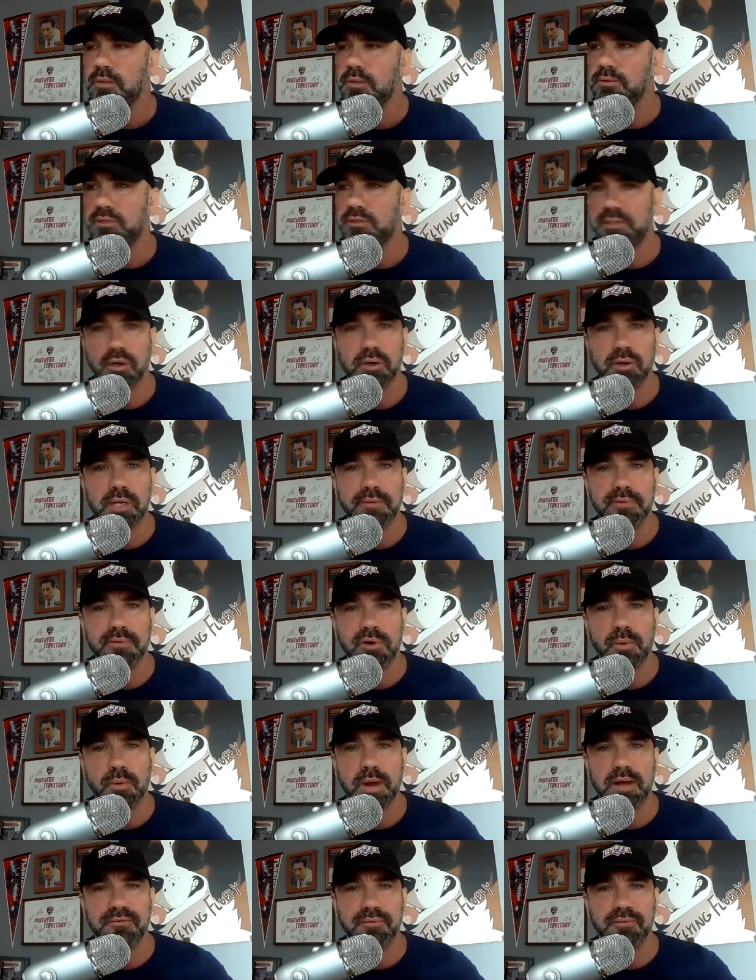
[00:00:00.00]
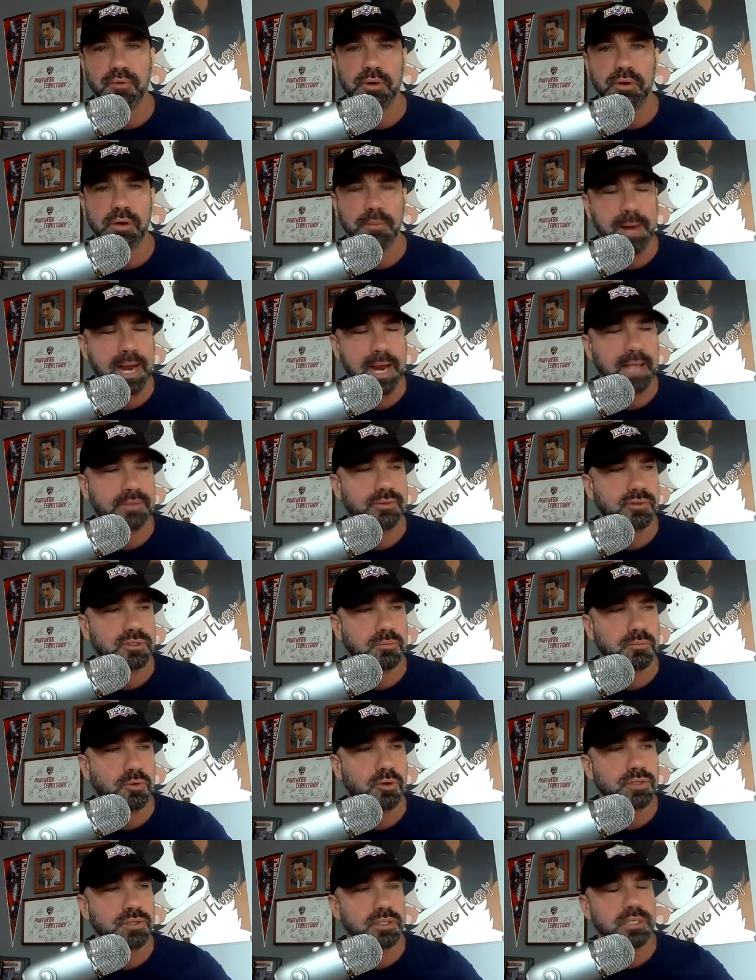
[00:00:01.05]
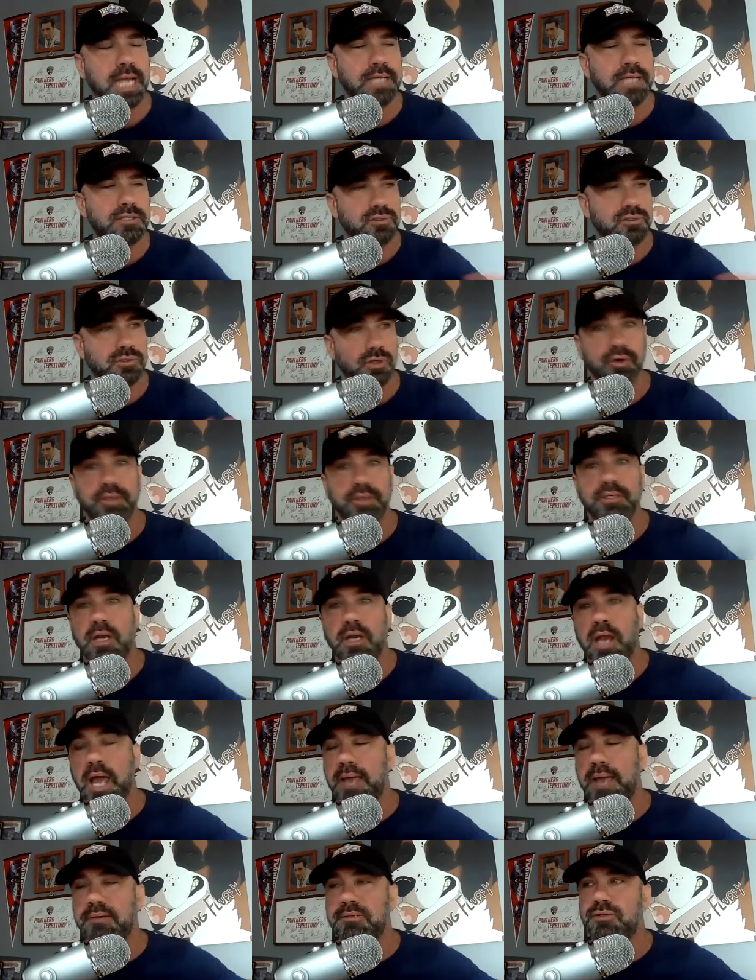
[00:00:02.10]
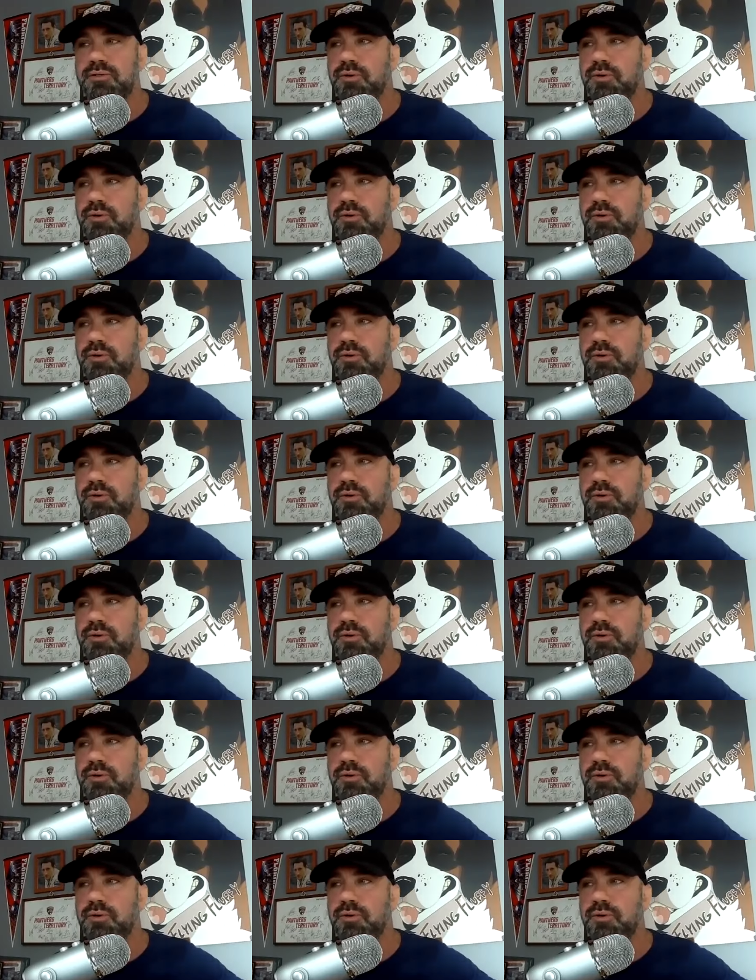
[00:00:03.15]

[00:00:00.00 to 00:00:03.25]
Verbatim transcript: Still giving away the Florida Panthers merchandise during the live